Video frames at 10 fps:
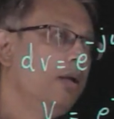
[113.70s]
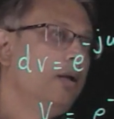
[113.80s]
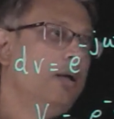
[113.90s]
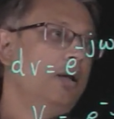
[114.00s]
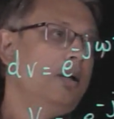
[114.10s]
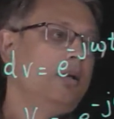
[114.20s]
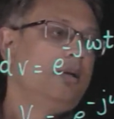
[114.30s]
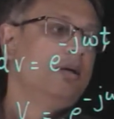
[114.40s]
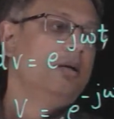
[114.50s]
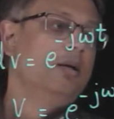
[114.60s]
And
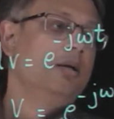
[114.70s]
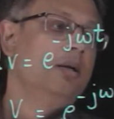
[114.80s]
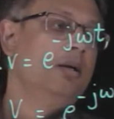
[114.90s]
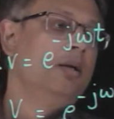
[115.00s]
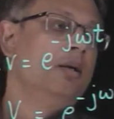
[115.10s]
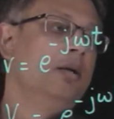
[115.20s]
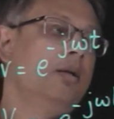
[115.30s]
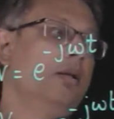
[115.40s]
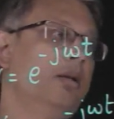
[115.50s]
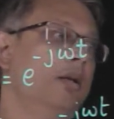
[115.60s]

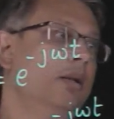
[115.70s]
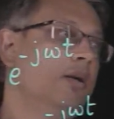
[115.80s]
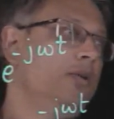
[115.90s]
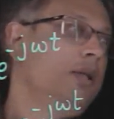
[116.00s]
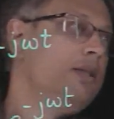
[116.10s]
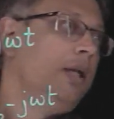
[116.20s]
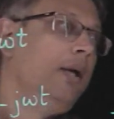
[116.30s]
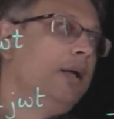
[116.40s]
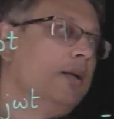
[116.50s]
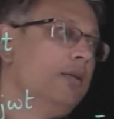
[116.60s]
now this
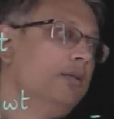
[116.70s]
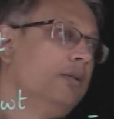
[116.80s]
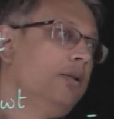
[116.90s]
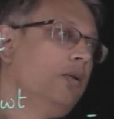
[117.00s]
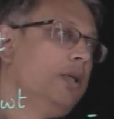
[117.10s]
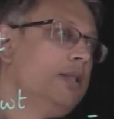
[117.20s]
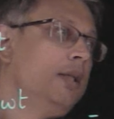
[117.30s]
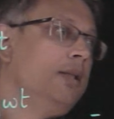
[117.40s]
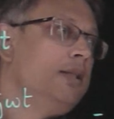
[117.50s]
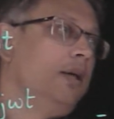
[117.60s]
integral, notice
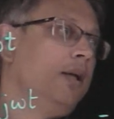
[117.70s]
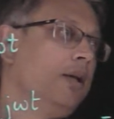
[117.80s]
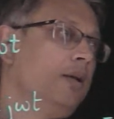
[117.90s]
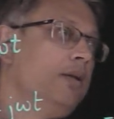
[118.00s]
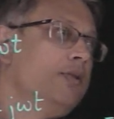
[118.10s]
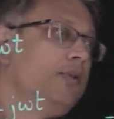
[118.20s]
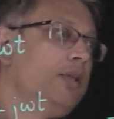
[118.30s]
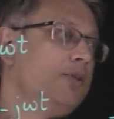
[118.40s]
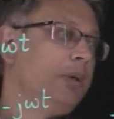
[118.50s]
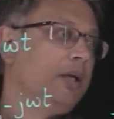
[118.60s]
that this integral is with
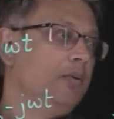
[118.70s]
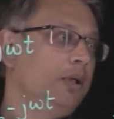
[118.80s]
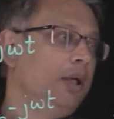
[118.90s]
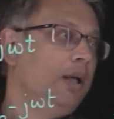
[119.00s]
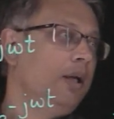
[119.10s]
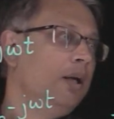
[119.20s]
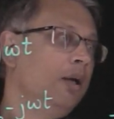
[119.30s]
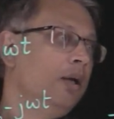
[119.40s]
respect to t,